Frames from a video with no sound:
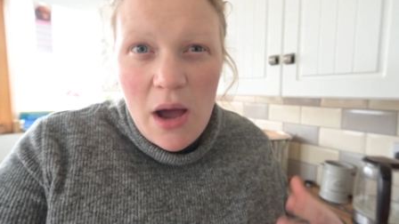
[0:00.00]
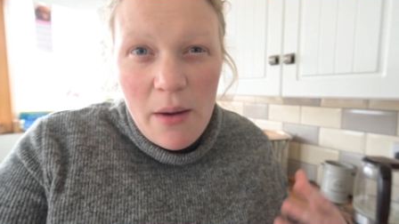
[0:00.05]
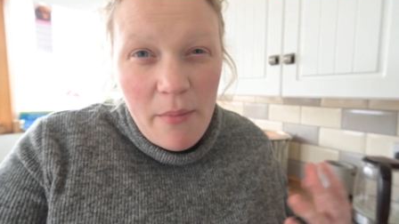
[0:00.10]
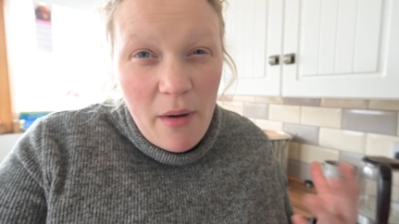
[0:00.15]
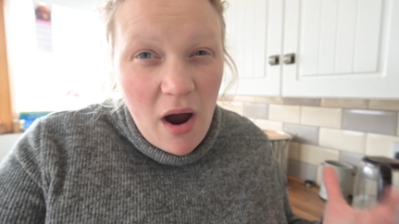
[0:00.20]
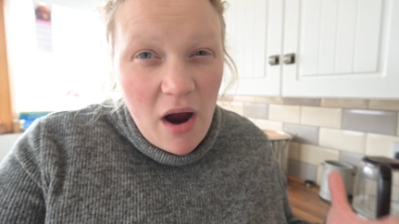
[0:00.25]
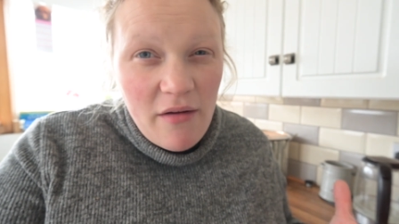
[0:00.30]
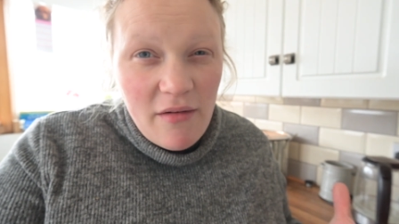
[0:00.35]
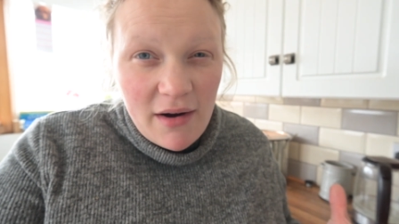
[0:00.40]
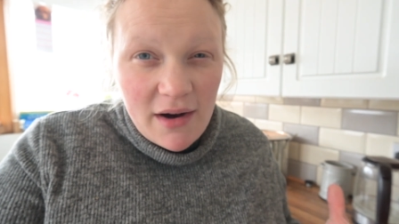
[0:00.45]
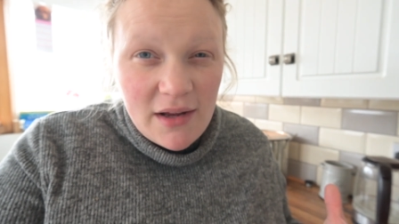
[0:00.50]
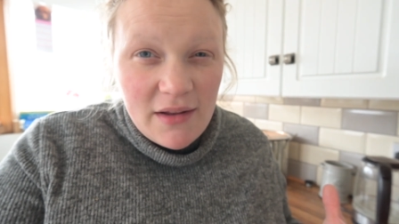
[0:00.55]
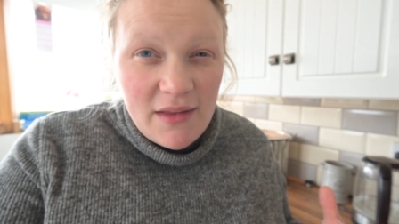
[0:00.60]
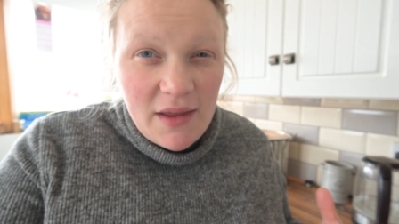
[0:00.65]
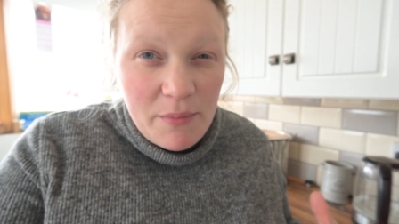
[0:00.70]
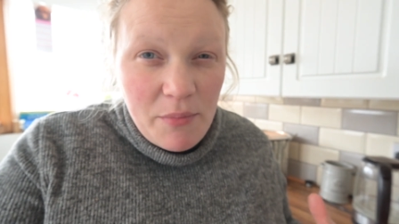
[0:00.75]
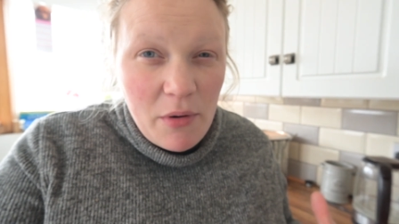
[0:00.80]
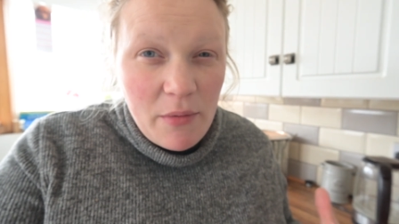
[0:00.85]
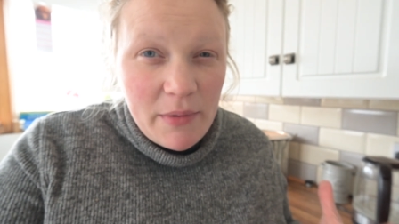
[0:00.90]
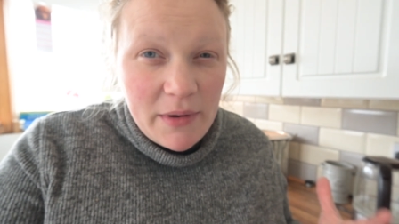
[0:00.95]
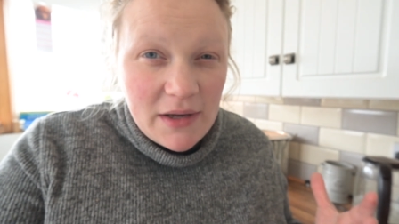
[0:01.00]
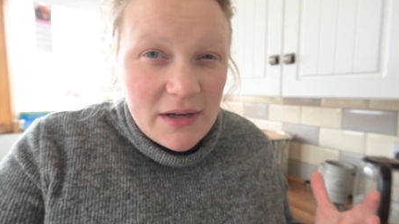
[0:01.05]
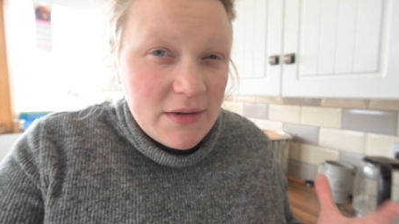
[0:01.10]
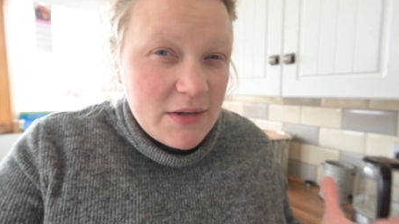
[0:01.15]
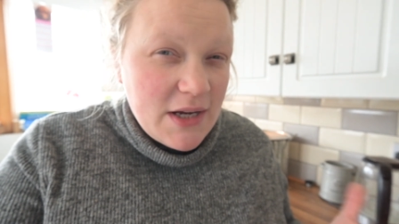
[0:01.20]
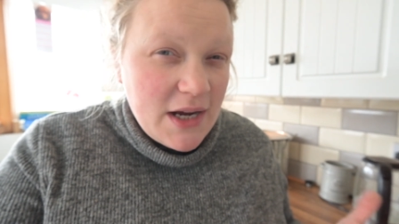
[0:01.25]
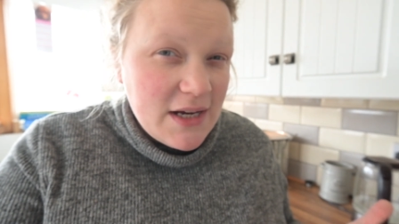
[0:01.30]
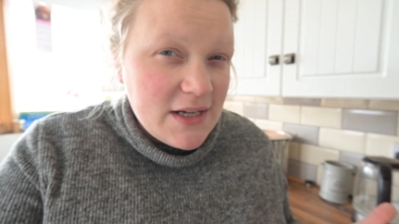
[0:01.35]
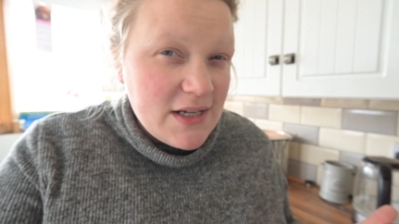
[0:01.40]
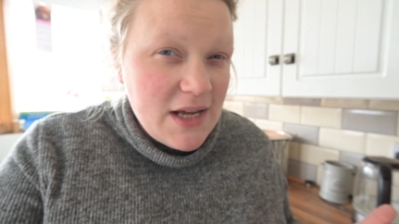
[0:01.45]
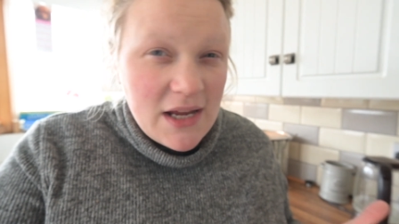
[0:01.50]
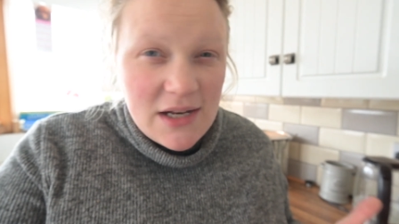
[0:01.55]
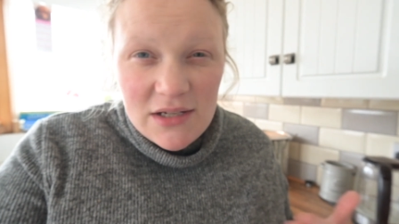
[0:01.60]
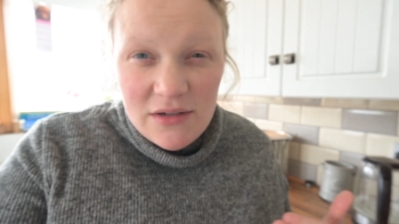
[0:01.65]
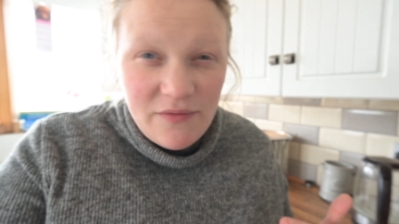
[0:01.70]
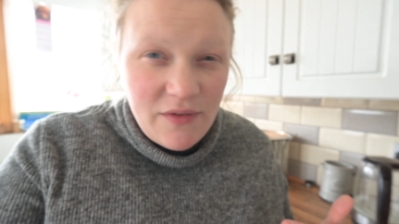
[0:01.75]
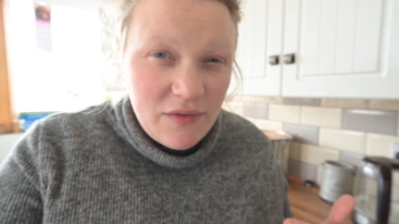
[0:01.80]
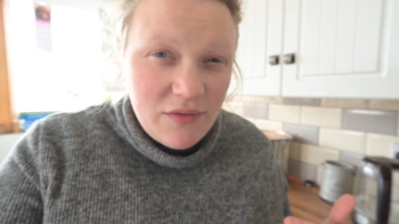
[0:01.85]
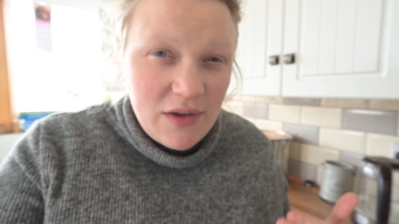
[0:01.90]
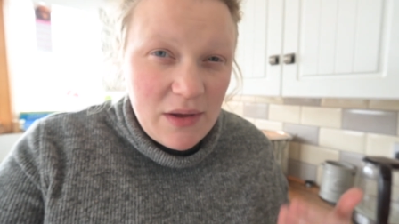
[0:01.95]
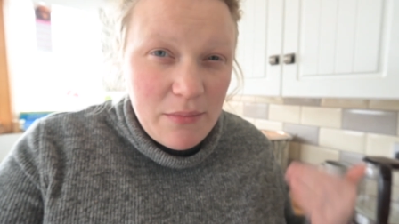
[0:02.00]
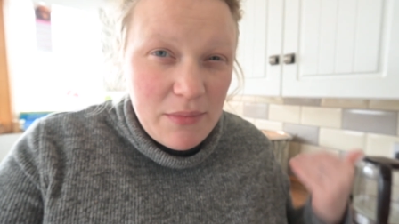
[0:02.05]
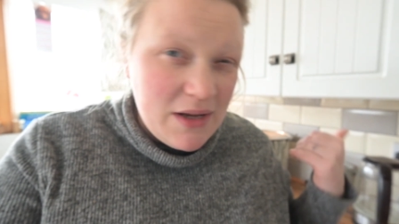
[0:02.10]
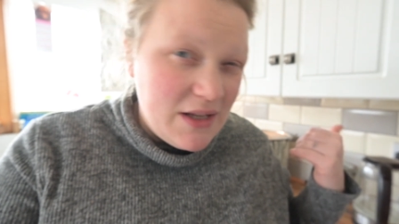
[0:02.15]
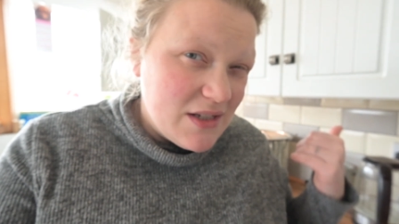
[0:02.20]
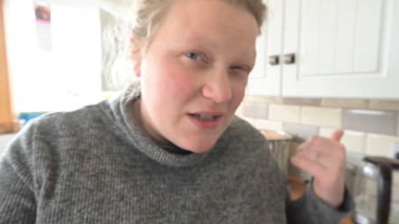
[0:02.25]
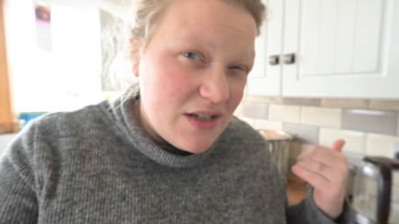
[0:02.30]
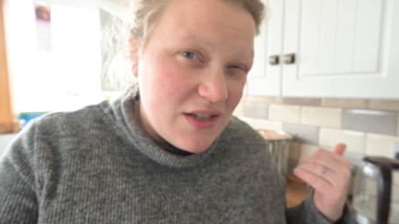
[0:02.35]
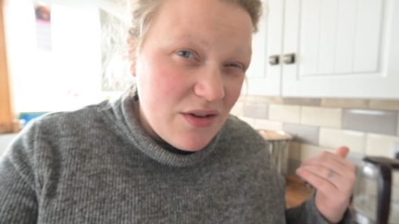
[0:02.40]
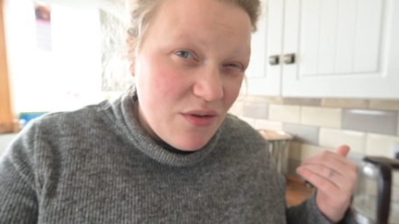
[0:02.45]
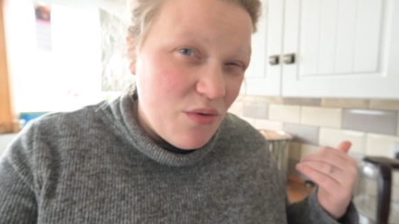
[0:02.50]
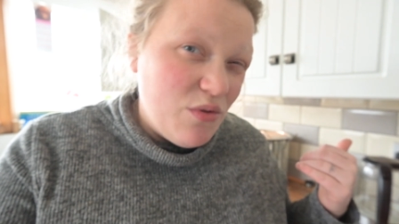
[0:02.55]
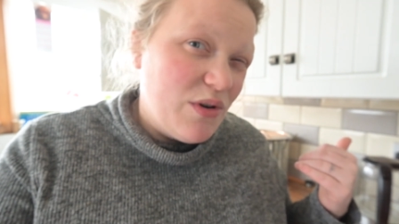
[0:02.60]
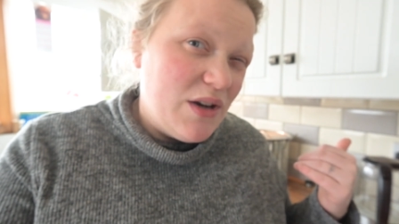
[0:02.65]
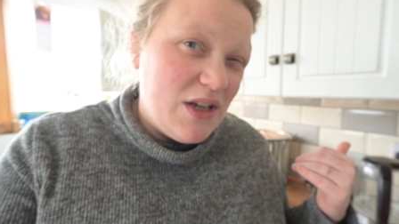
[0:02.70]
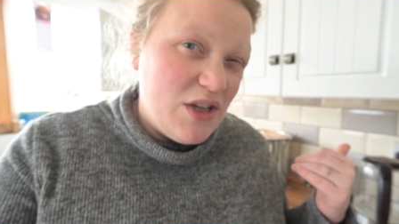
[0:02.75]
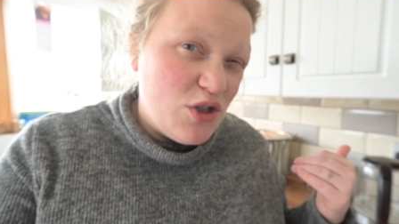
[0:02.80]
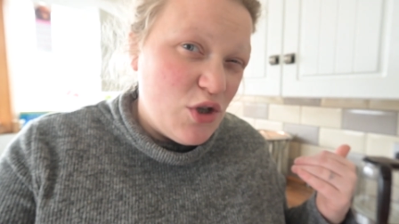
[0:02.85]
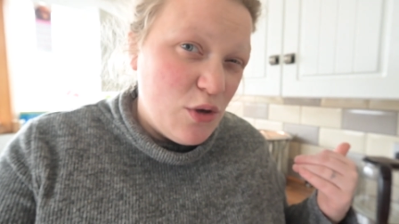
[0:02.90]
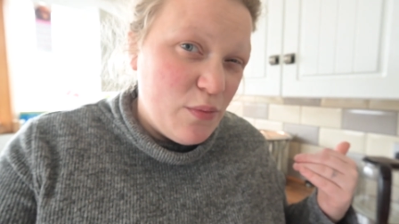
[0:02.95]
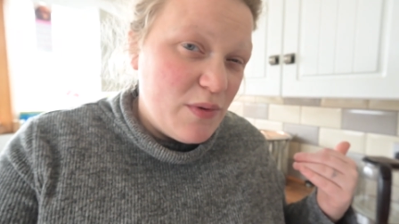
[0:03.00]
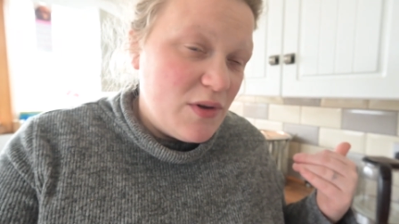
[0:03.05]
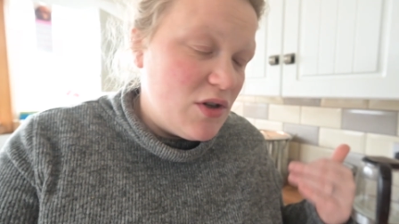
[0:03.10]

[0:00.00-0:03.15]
But I reckon they're probably going to take 10 to 15 minutes because they're already super